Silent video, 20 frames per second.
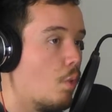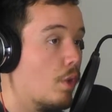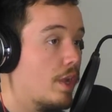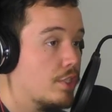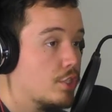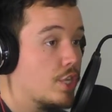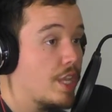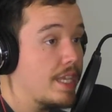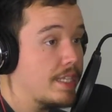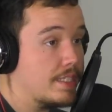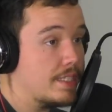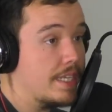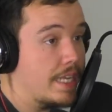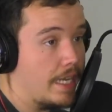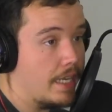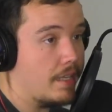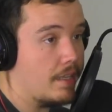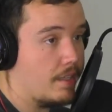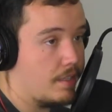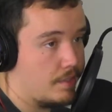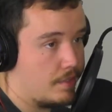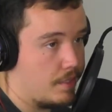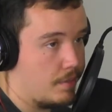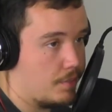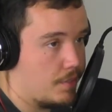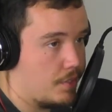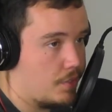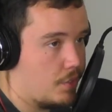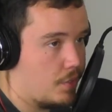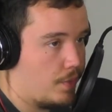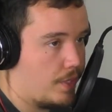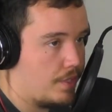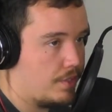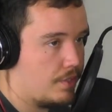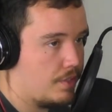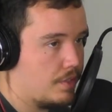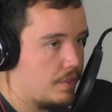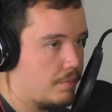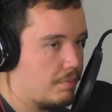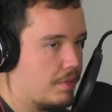Which is needed in some
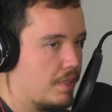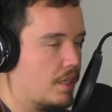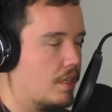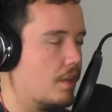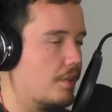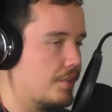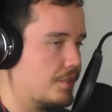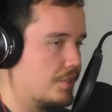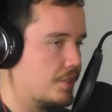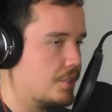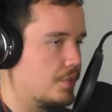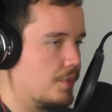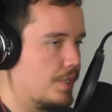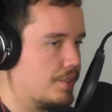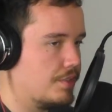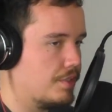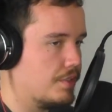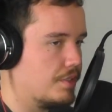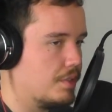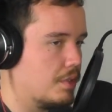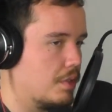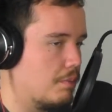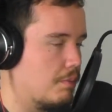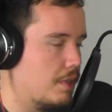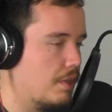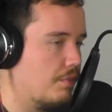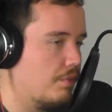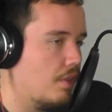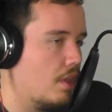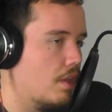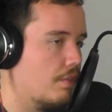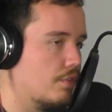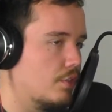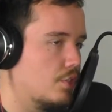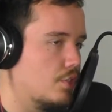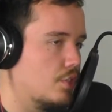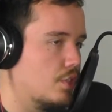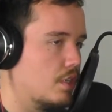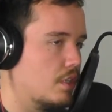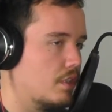situations, but in other situations it can be a flaw for
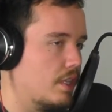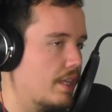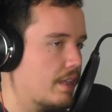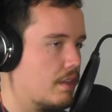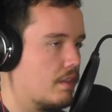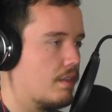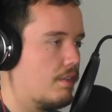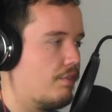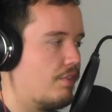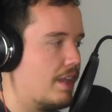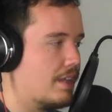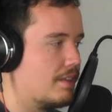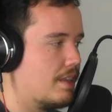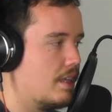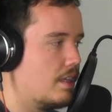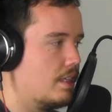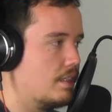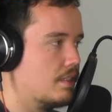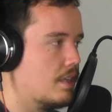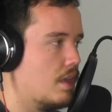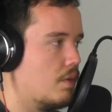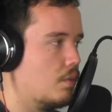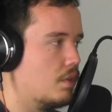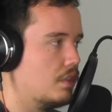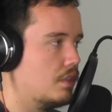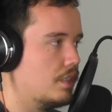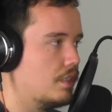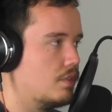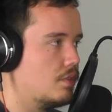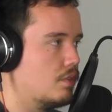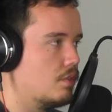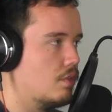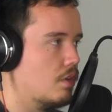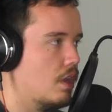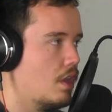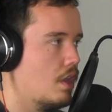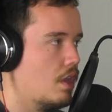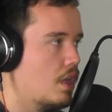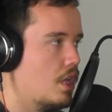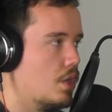sure. Like the fact that he's not willing to
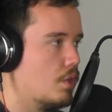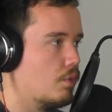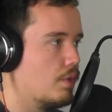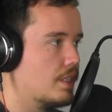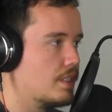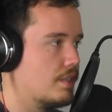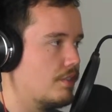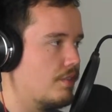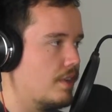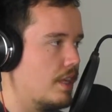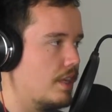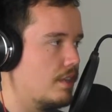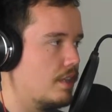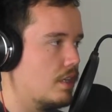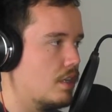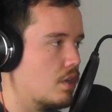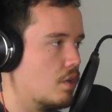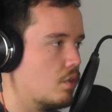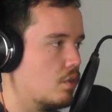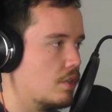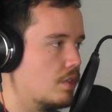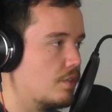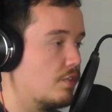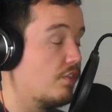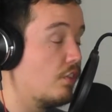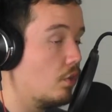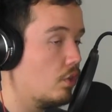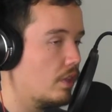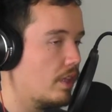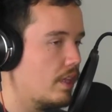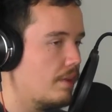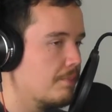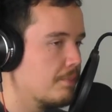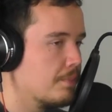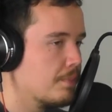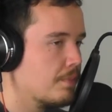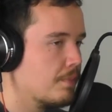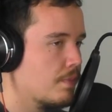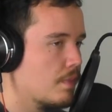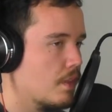rectify the Accords fully
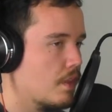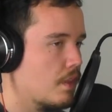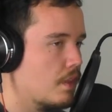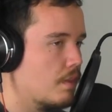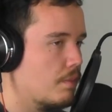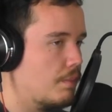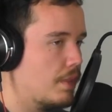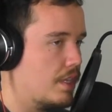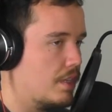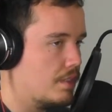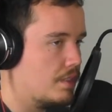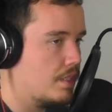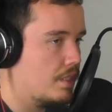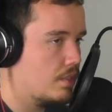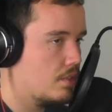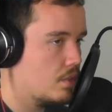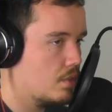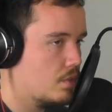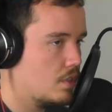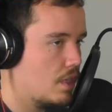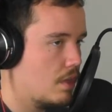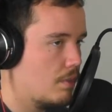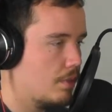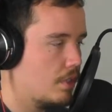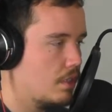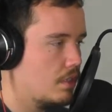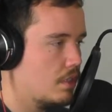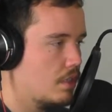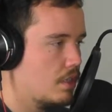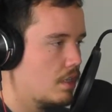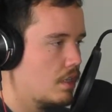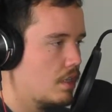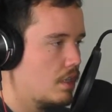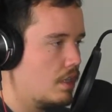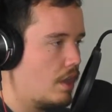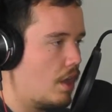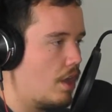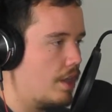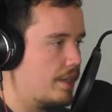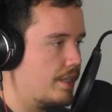because he is so stubborn
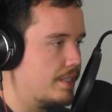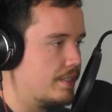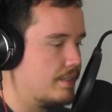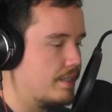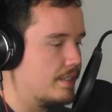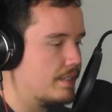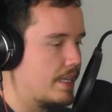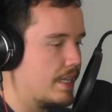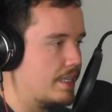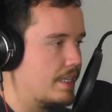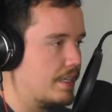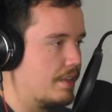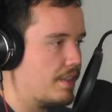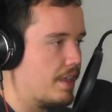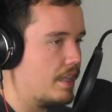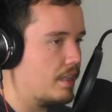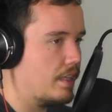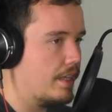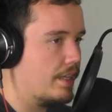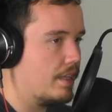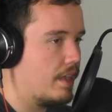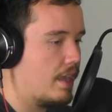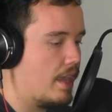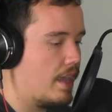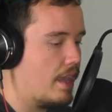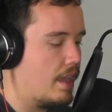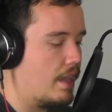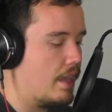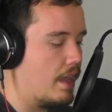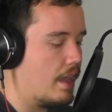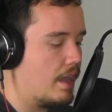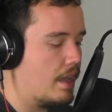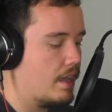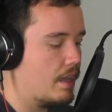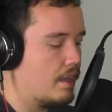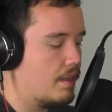on this idea that hey,